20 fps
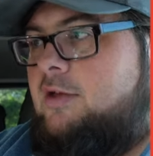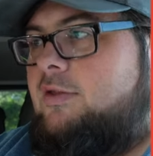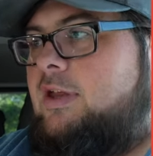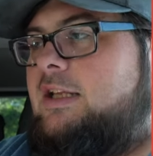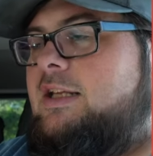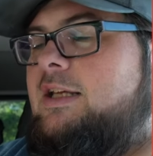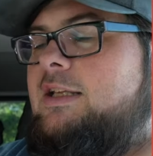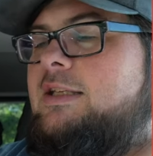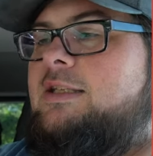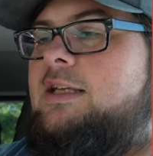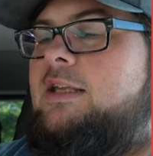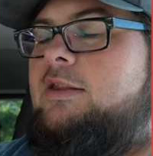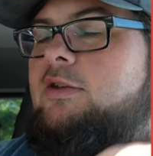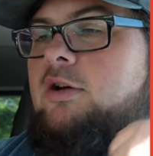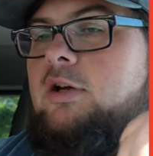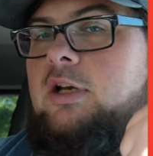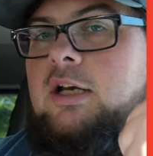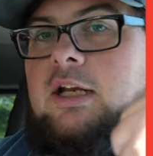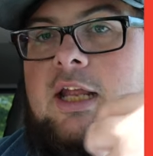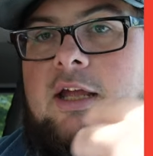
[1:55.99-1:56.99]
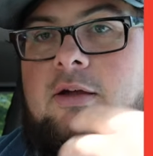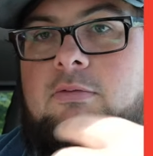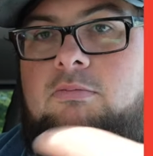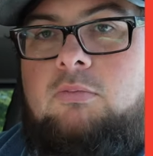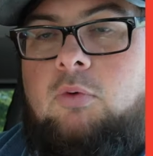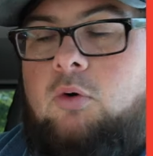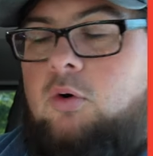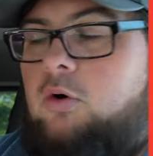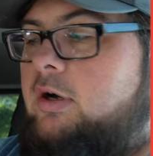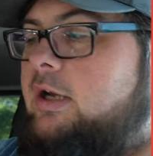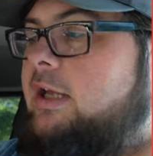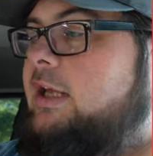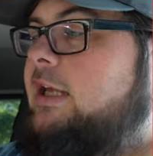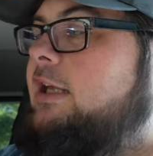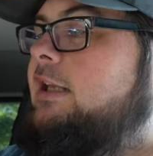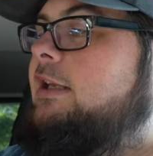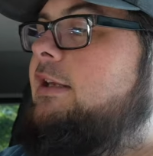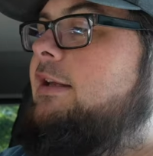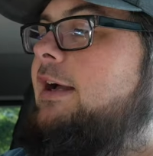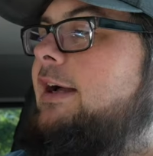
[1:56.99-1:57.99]
They did say they're going to get more
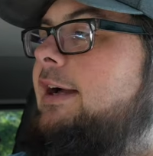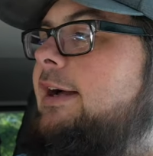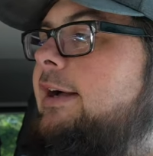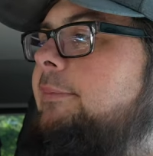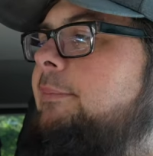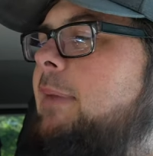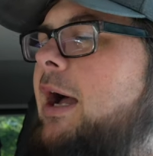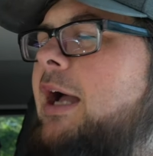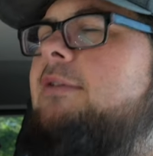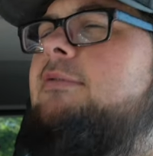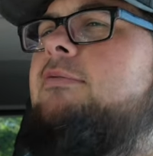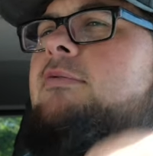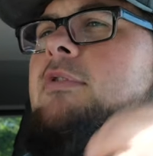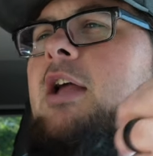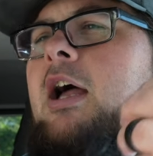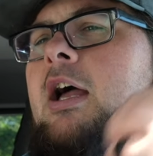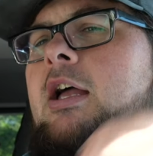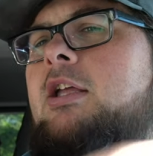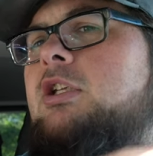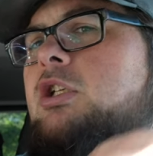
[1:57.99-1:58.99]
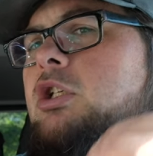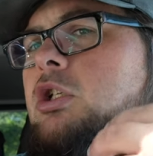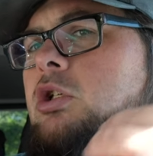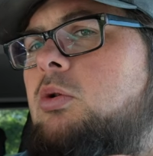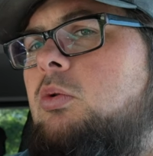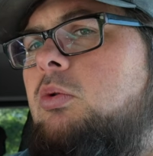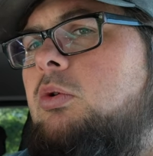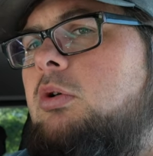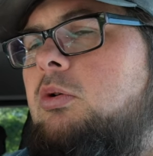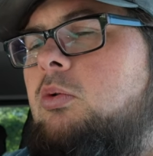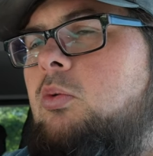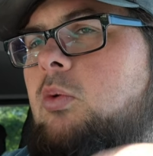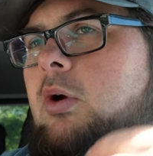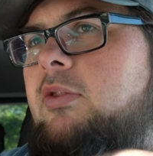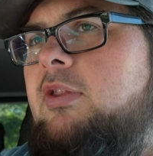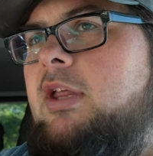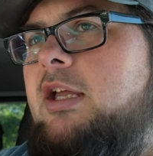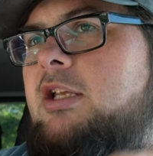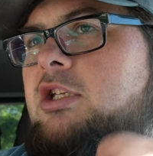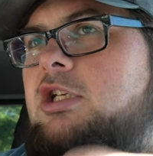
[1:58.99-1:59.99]
in. Um, I'm not sure
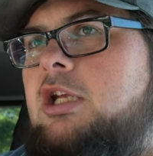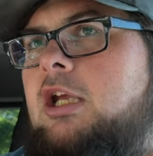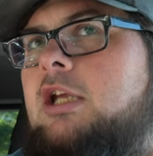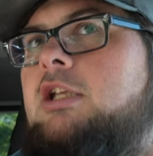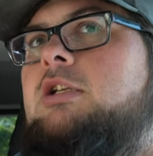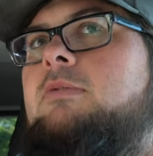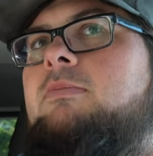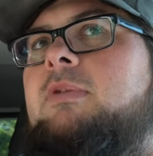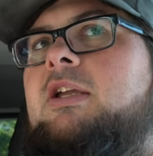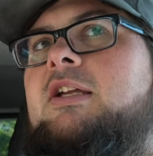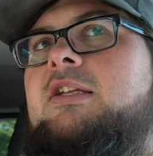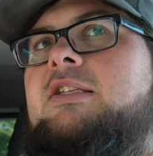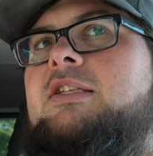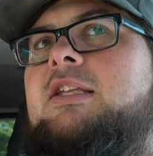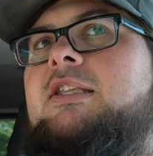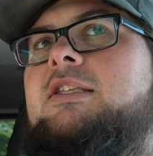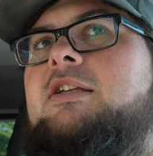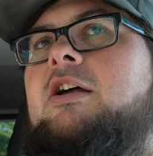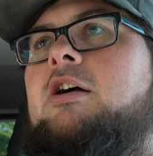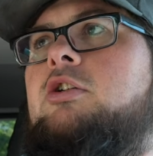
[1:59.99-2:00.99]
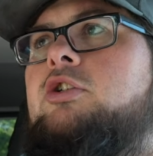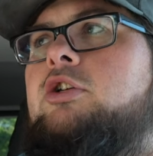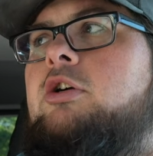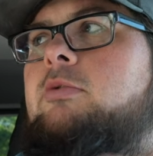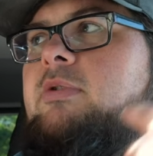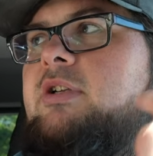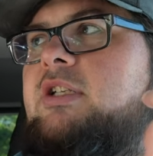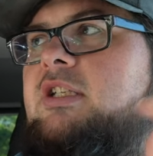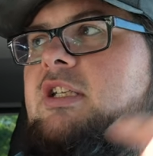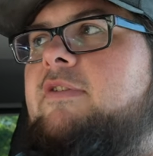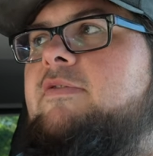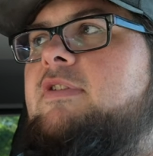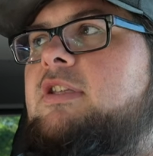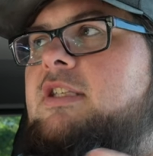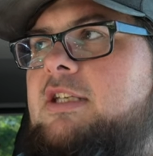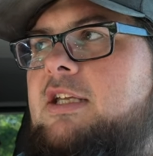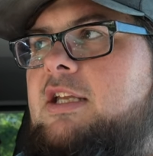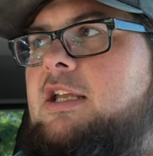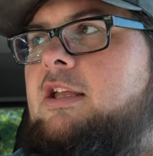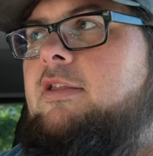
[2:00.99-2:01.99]
when they change it because it's October
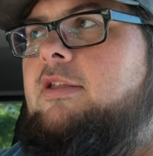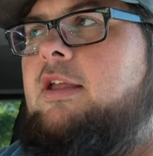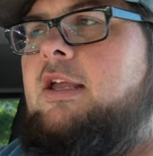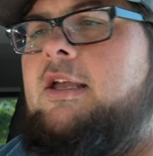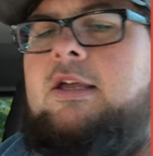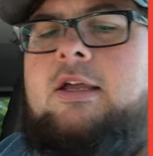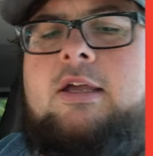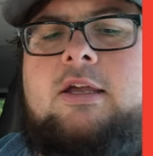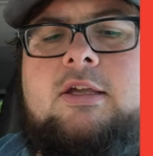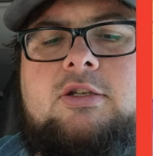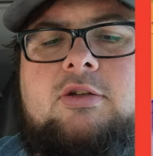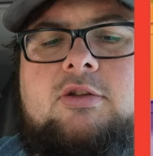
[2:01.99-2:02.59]
17th. Yeah.